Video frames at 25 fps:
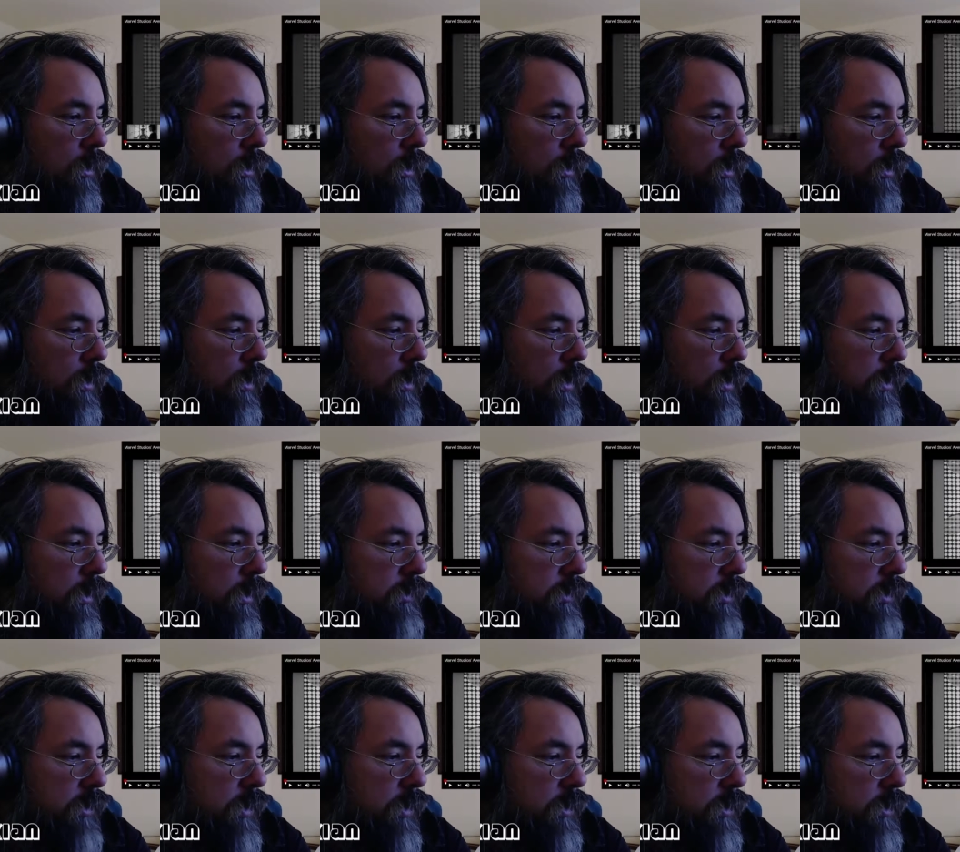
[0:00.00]
Uh,
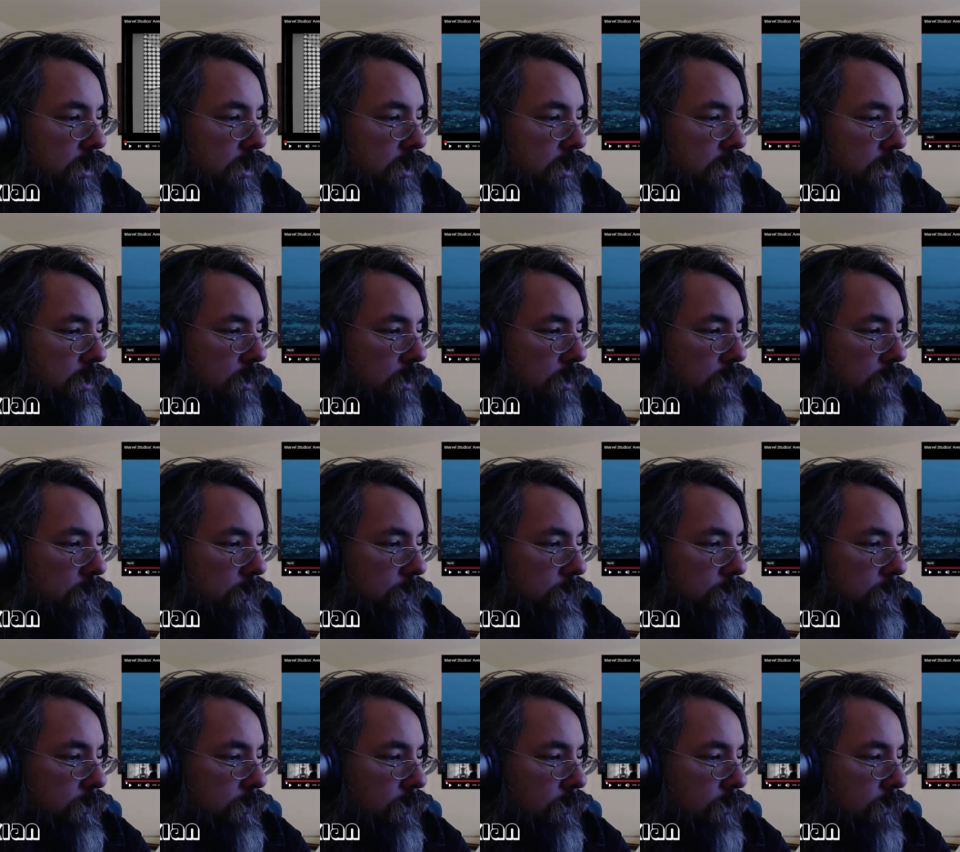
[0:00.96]
it's kind of
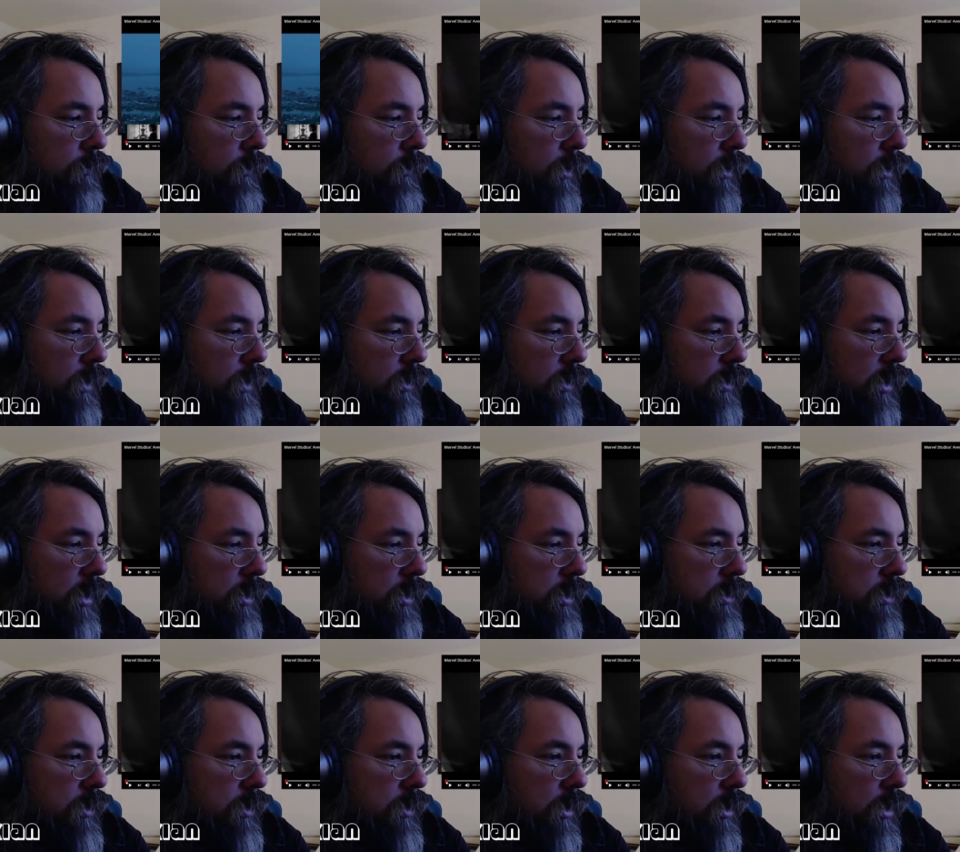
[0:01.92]
it's kind of
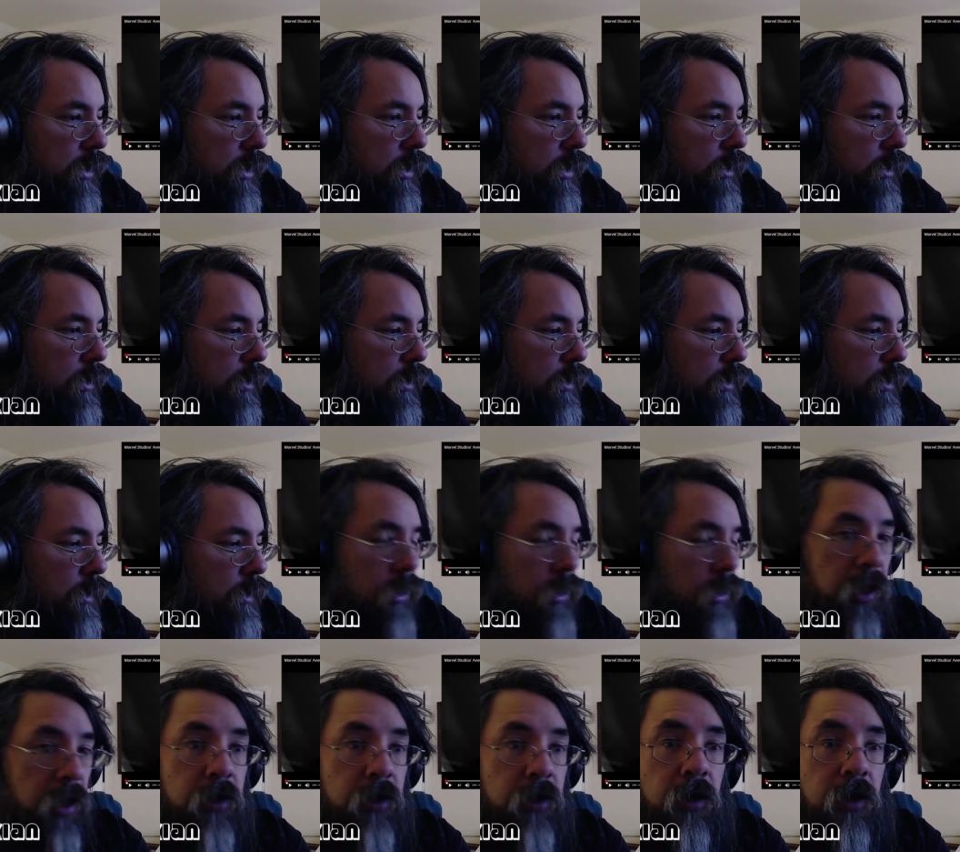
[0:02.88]
sticky. All
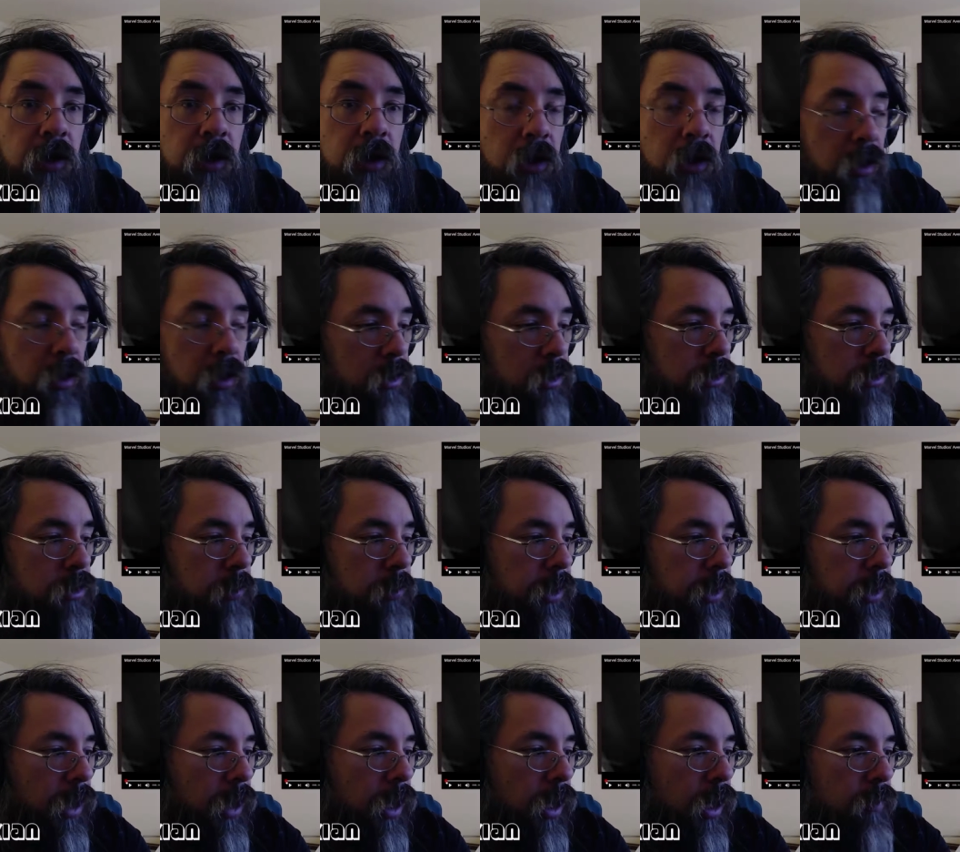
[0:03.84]
right, so
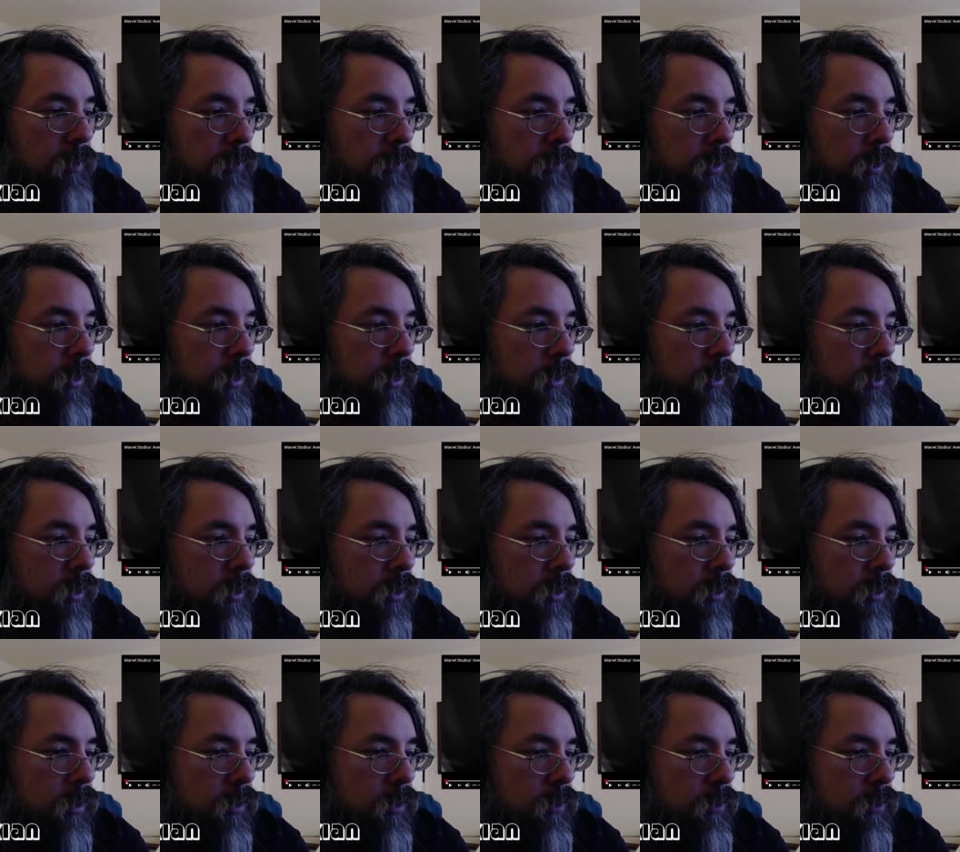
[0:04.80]
we have uh,
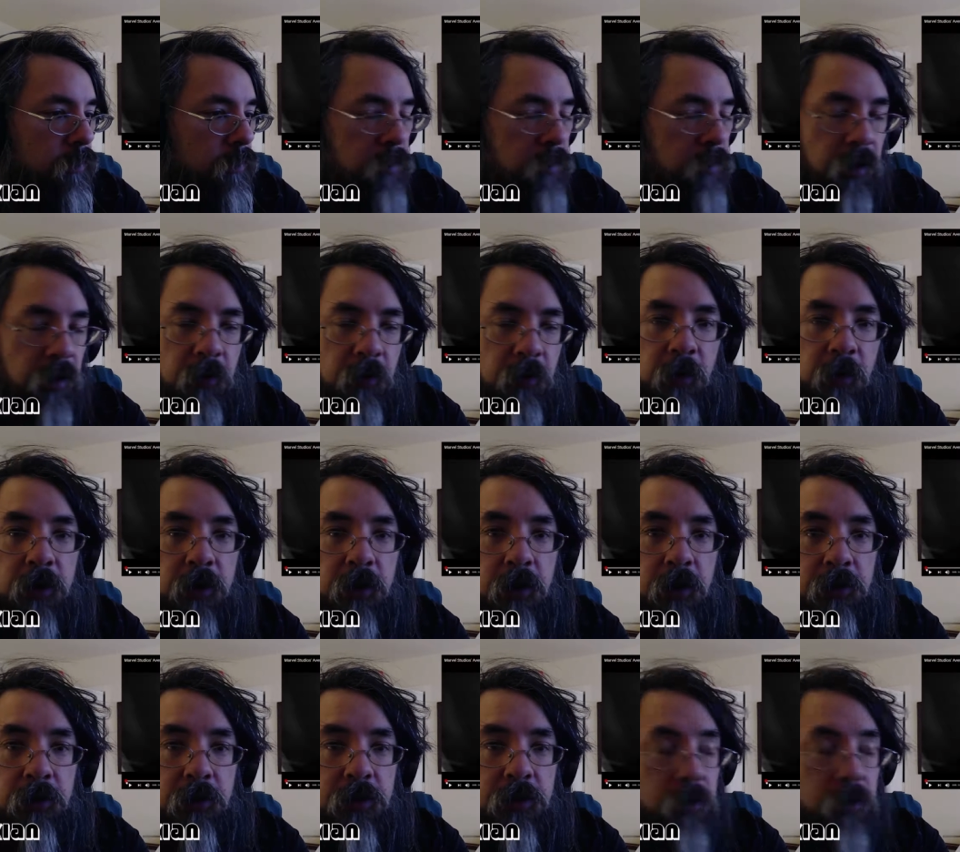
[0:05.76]
everyone
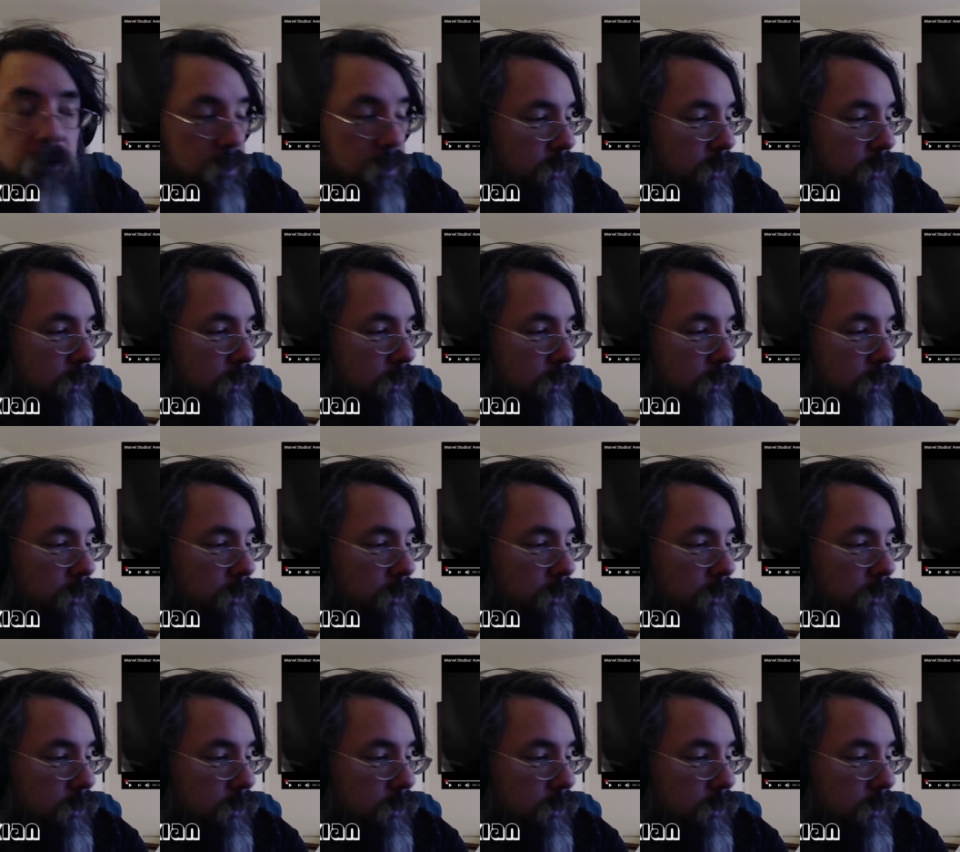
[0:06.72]
knows